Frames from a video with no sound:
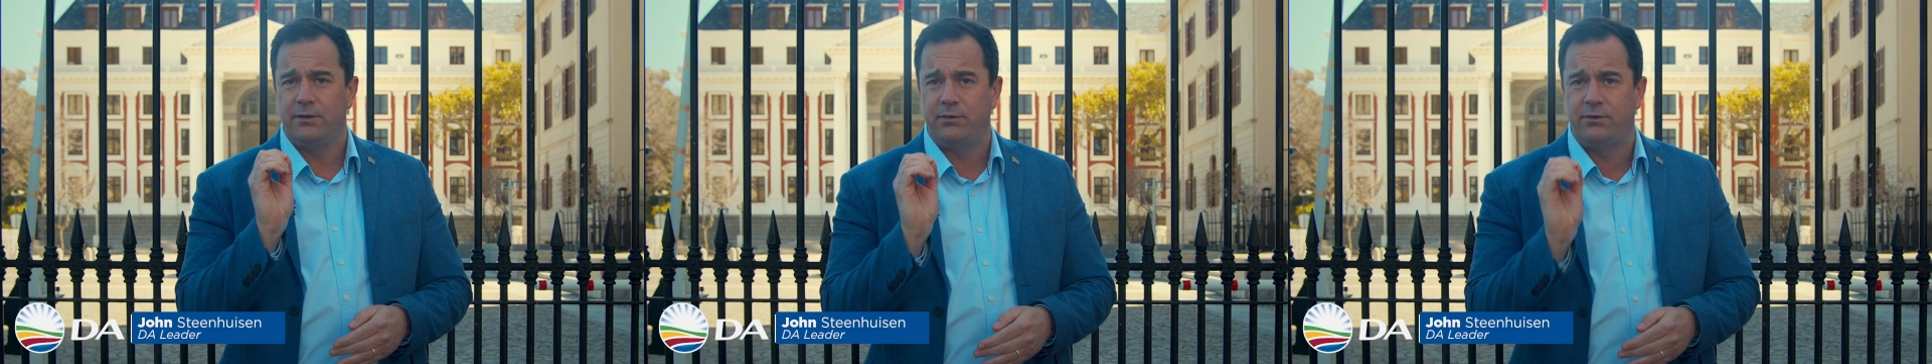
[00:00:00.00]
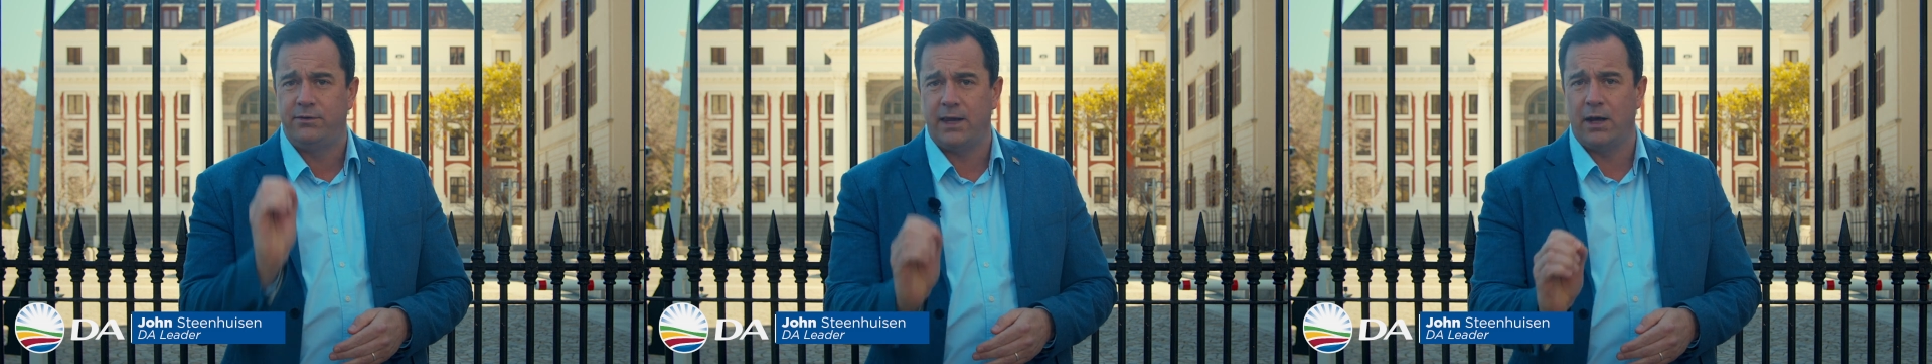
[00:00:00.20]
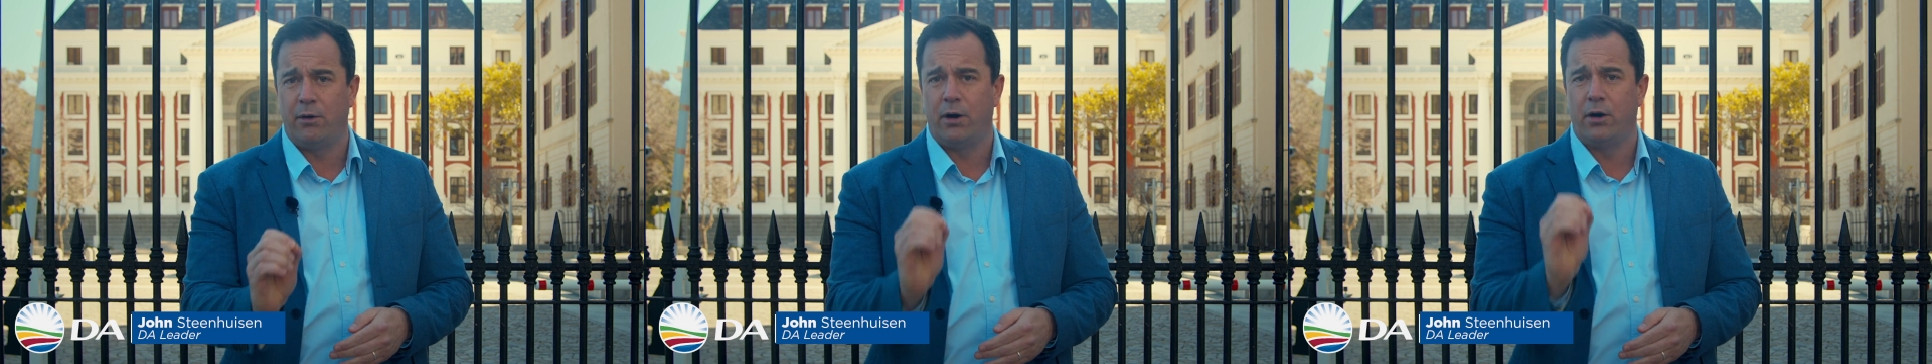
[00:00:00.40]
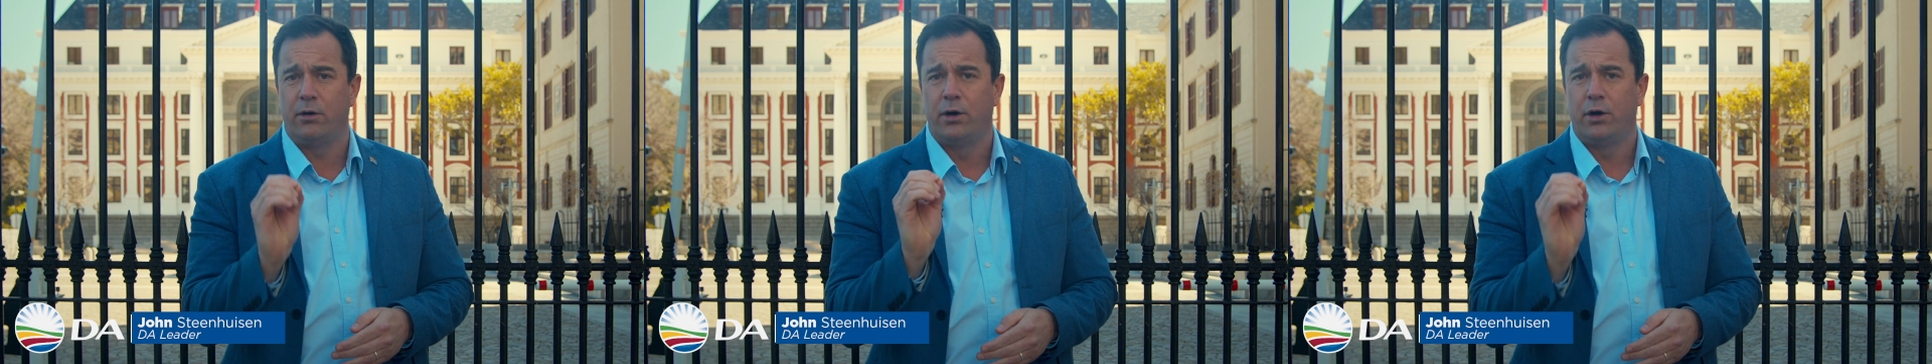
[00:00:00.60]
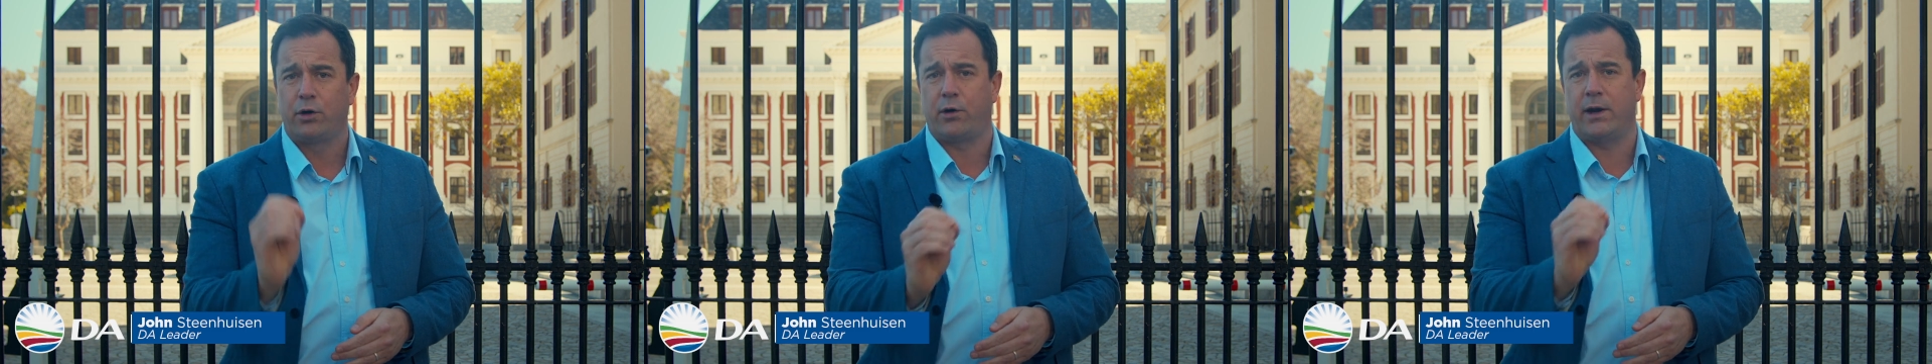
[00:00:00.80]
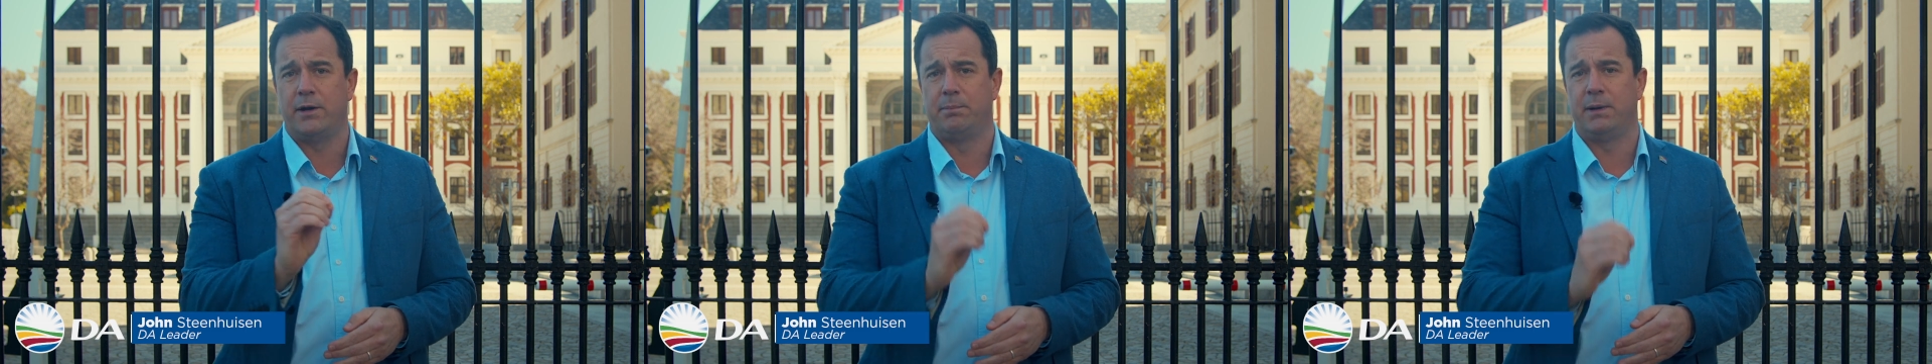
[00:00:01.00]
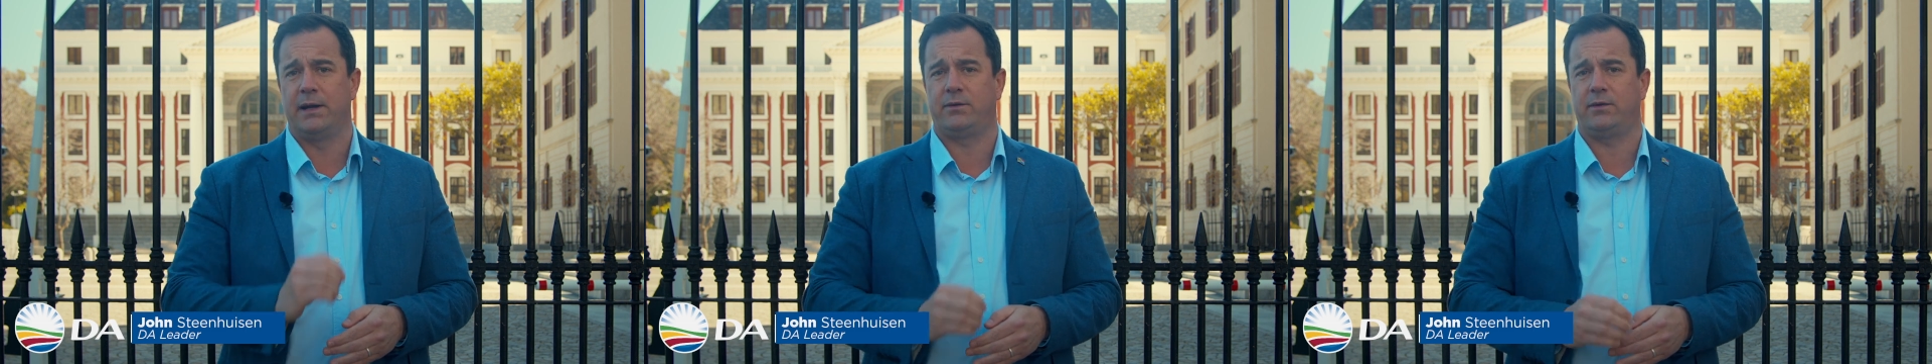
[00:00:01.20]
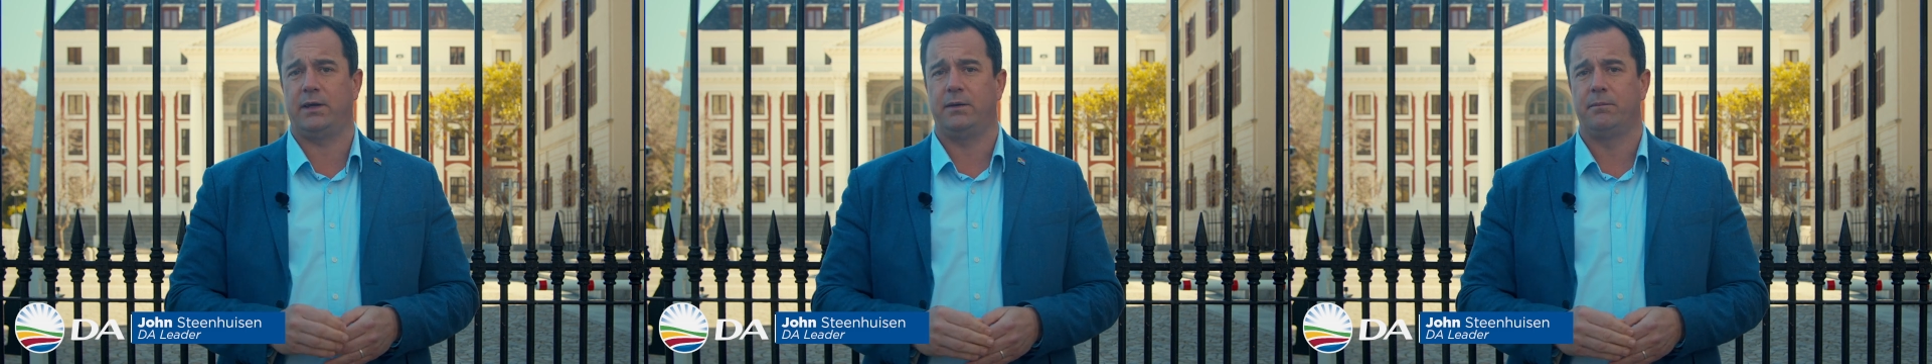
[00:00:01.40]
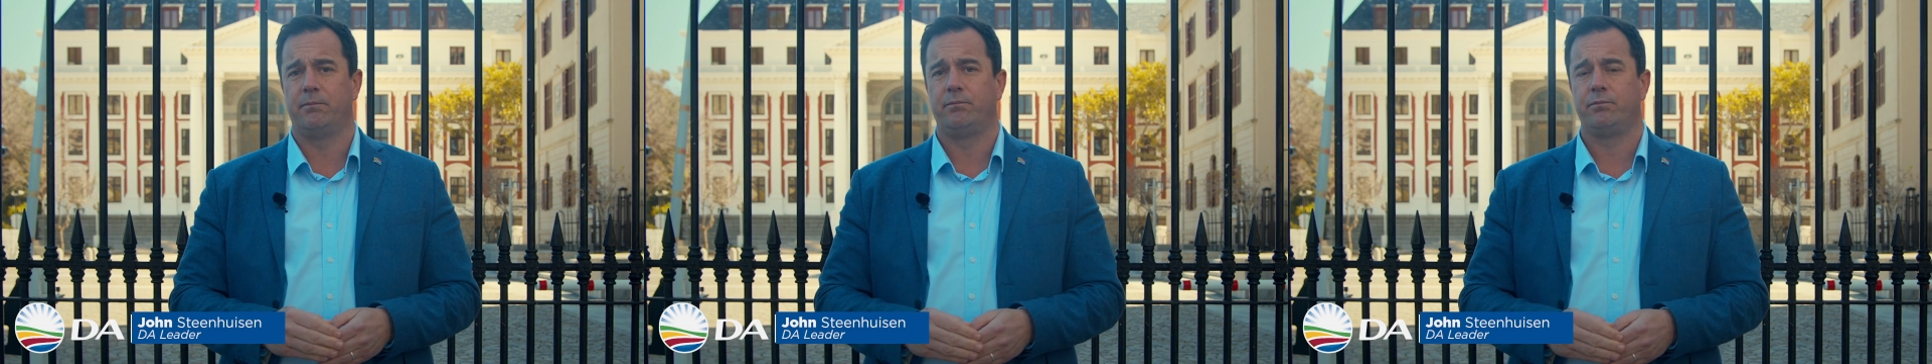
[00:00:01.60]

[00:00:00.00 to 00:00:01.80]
zero credibility.